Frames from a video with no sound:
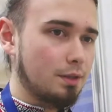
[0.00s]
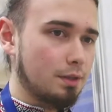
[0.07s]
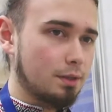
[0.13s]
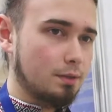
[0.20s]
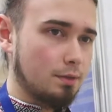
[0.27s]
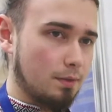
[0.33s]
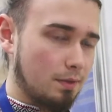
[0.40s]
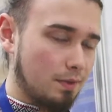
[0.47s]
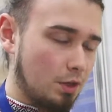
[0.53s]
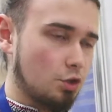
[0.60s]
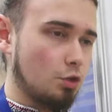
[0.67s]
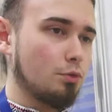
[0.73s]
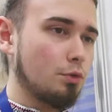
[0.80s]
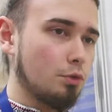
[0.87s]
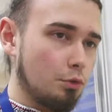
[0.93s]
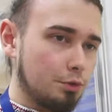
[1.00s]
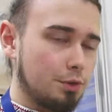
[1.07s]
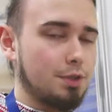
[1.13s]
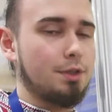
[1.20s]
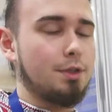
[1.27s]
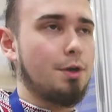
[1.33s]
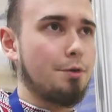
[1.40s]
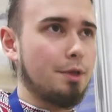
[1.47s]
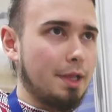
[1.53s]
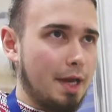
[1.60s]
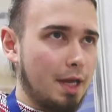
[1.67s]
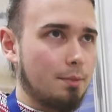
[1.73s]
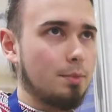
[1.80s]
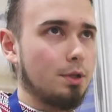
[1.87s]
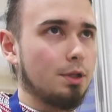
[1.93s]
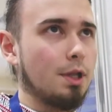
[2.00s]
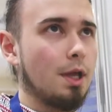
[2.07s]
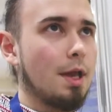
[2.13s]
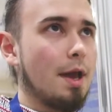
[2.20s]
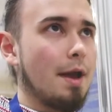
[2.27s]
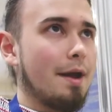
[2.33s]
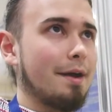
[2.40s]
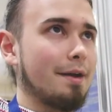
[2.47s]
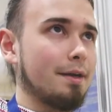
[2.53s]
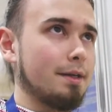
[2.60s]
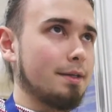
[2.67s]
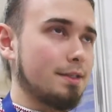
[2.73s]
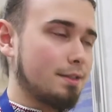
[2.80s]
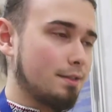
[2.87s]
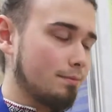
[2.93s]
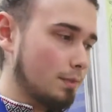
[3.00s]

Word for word: Uh, they show good uh, reliable uh,